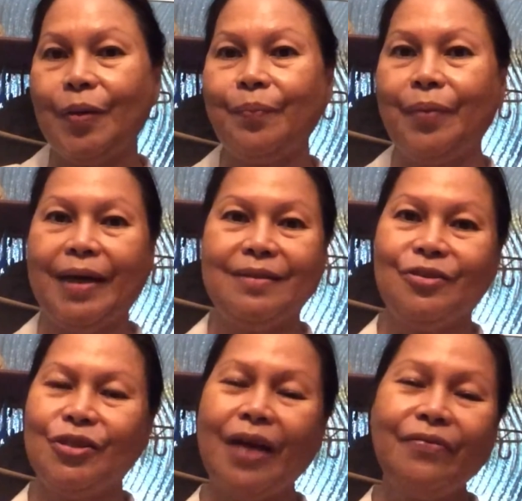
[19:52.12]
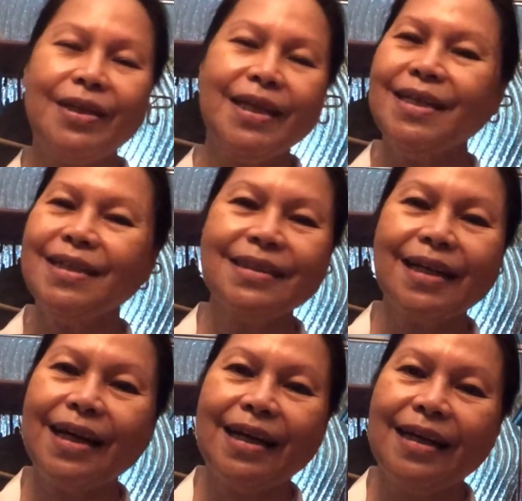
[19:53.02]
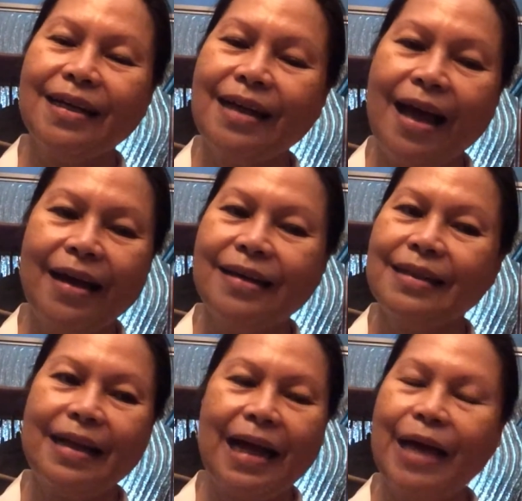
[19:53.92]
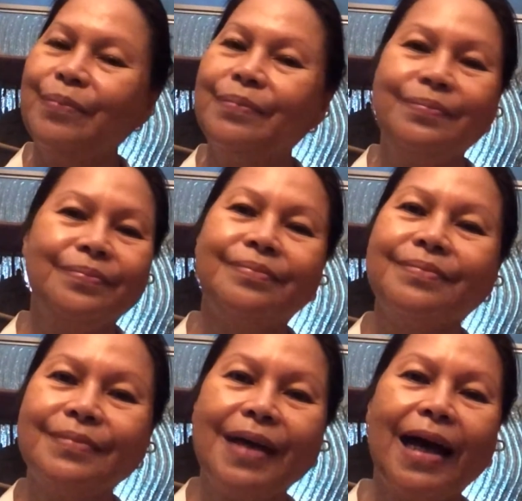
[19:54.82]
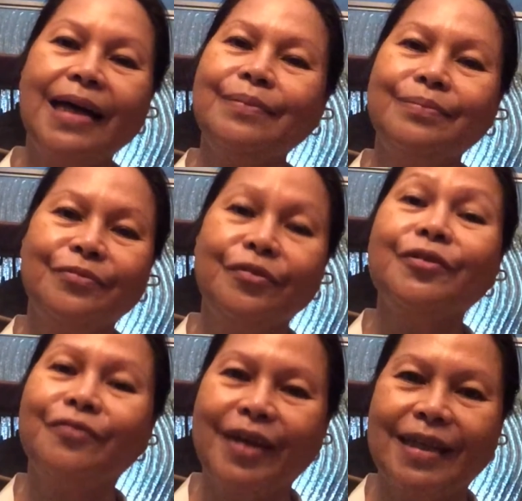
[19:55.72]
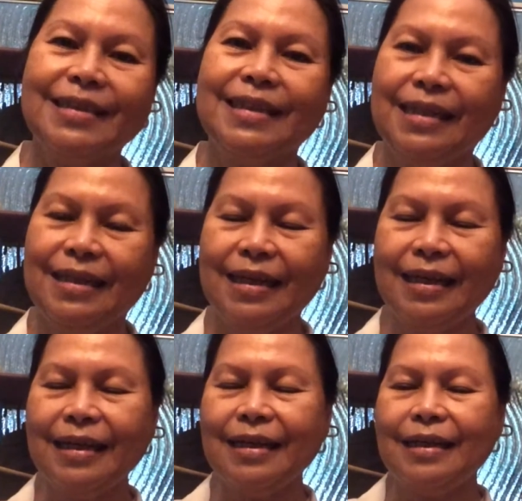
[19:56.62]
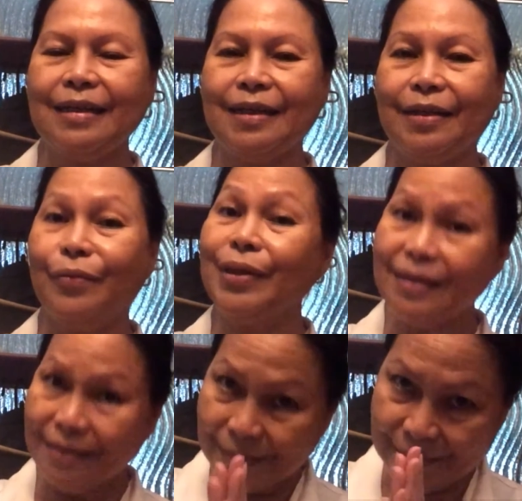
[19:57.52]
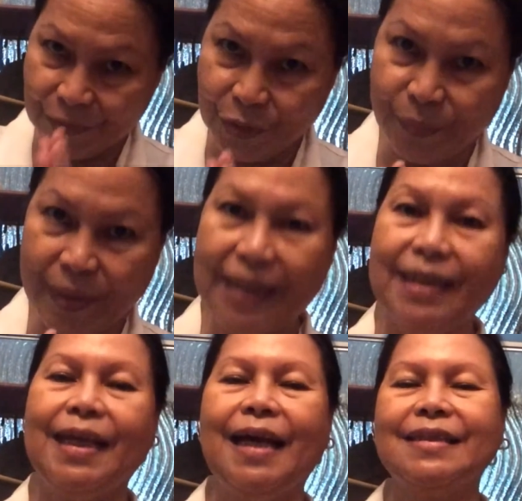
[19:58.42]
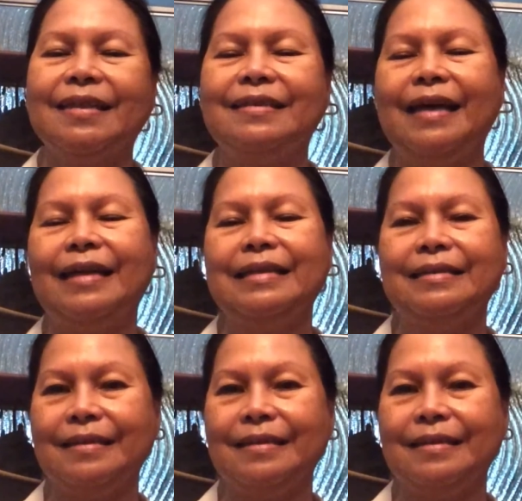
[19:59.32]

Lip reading: But traveling, I'm I am fulfilled. With humility, I said that.